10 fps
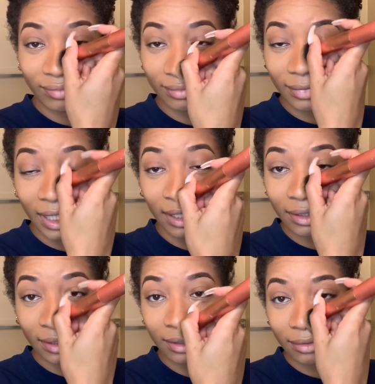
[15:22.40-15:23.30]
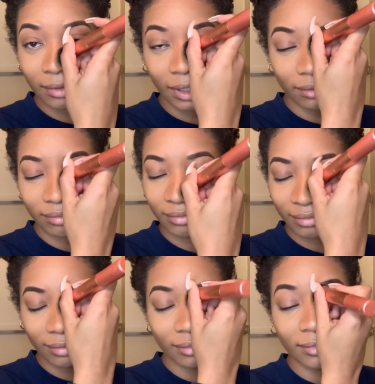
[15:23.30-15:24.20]
That junk, no.
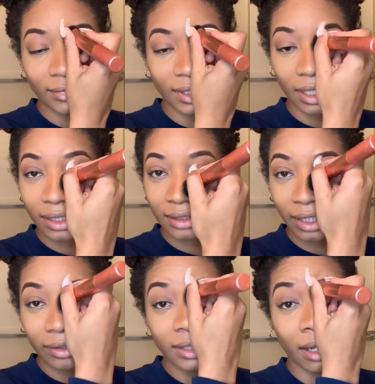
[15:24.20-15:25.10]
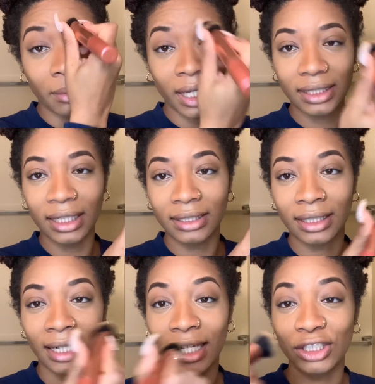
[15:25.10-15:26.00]
Every time I taste it,
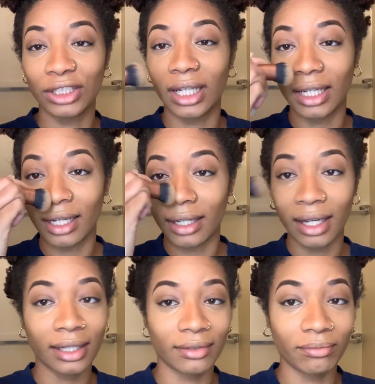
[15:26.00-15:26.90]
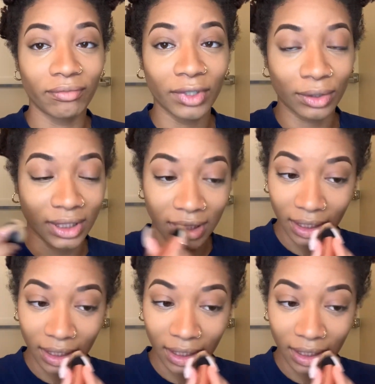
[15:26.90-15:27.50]
I just think of that night and feel sick.